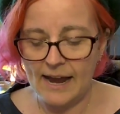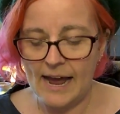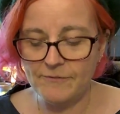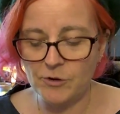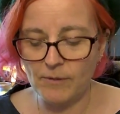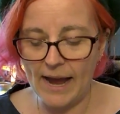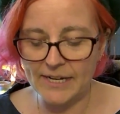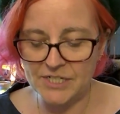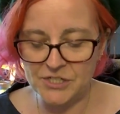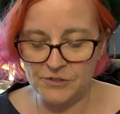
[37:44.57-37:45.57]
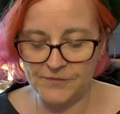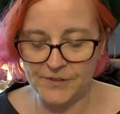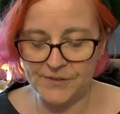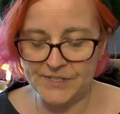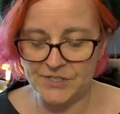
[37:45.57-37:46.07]
Have gratitude
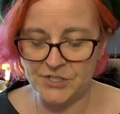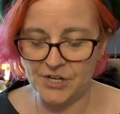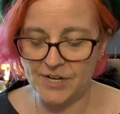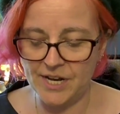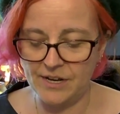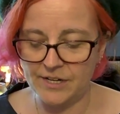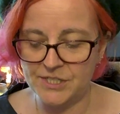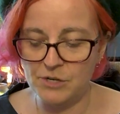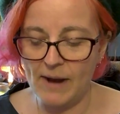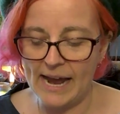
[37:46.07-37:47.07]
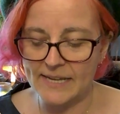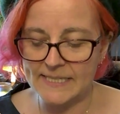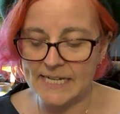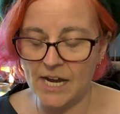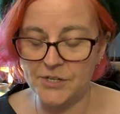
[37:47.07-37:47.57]
for this journey, because you
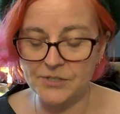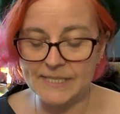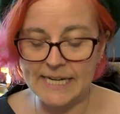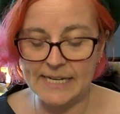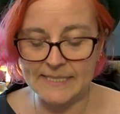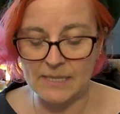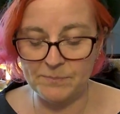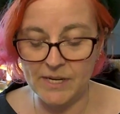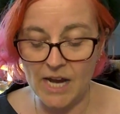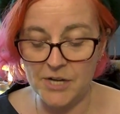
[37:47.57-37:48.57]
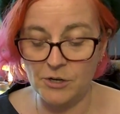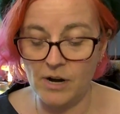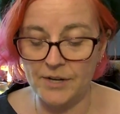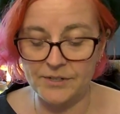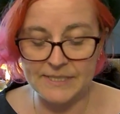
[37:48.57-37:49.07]
asked to understand something, and
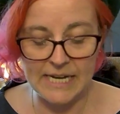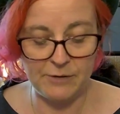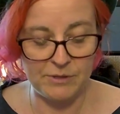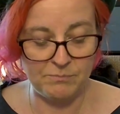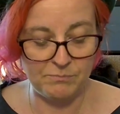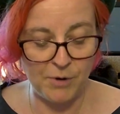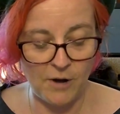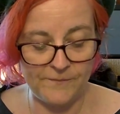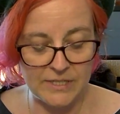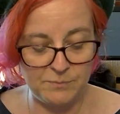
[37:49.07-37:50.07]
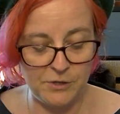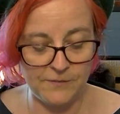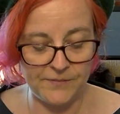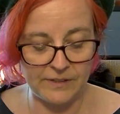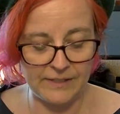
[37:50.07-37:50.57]
you're understanding with perfect,
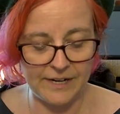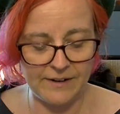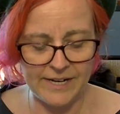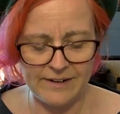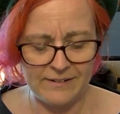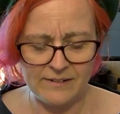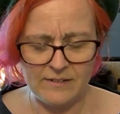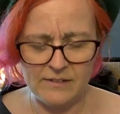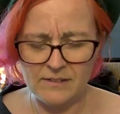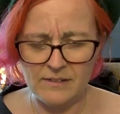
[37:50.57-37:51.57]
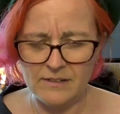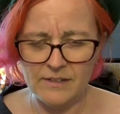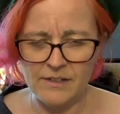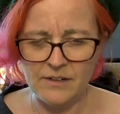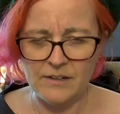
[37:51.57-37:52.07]
beautiful clarity.
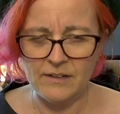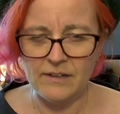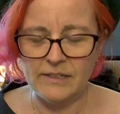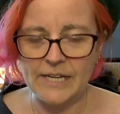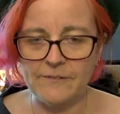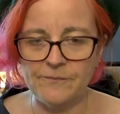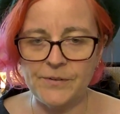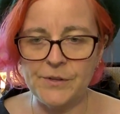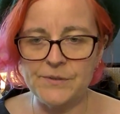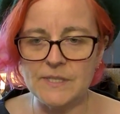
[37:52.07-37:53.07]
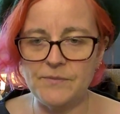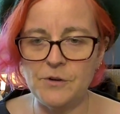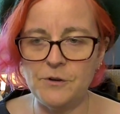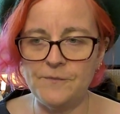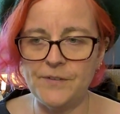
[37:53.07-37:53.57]
Like, for those of
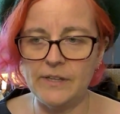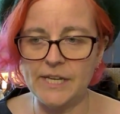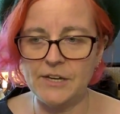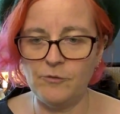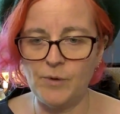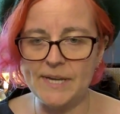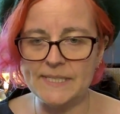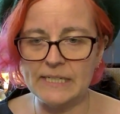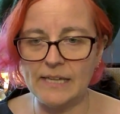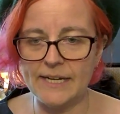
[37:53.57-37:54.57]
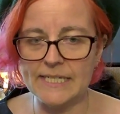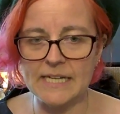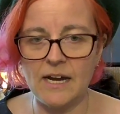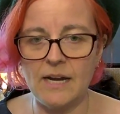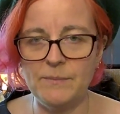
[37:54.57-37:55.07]
you who feel like you've wasted a lot of
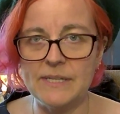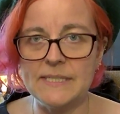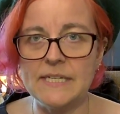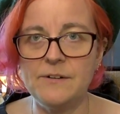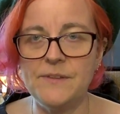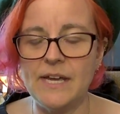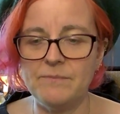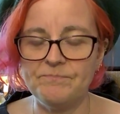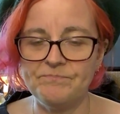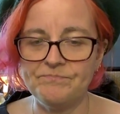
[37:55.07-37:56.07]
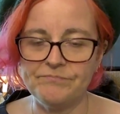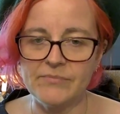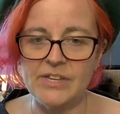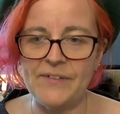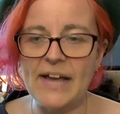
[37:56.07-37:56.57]
time, consider that
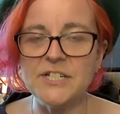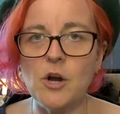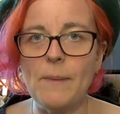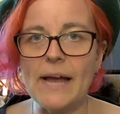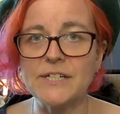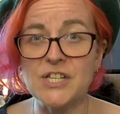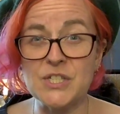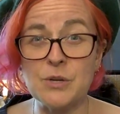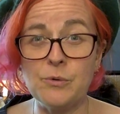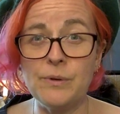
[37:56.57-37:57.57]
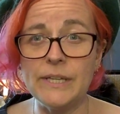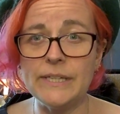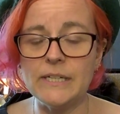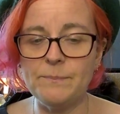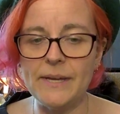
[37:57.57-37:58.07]
you've had to go back to school a
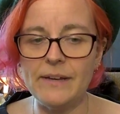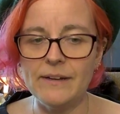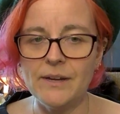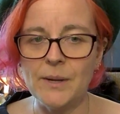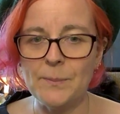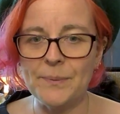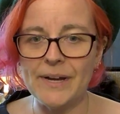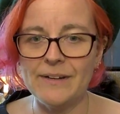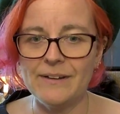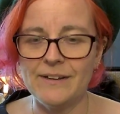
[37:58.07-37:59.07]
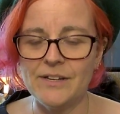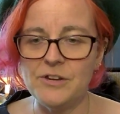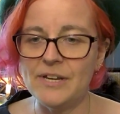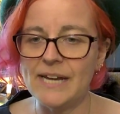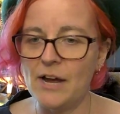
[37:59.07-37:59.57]
little bit, but
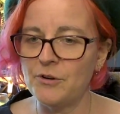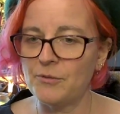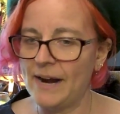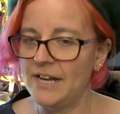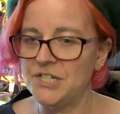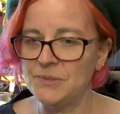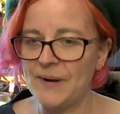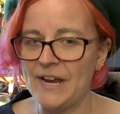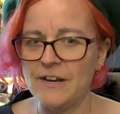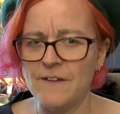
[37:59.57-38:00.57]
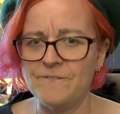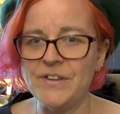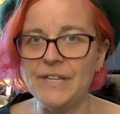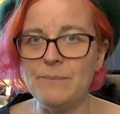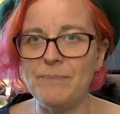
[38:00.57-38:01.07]
you can now graduate
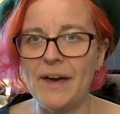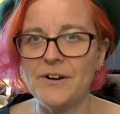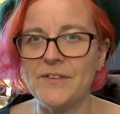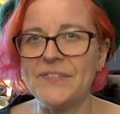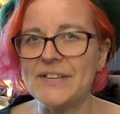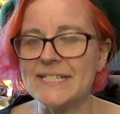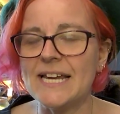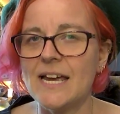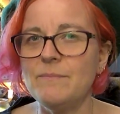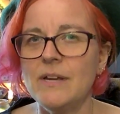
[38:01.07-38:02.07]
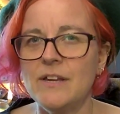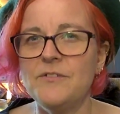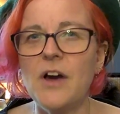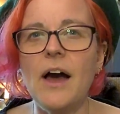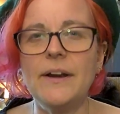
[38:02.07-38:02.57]
feeling better that this
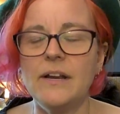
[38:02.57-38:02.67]
time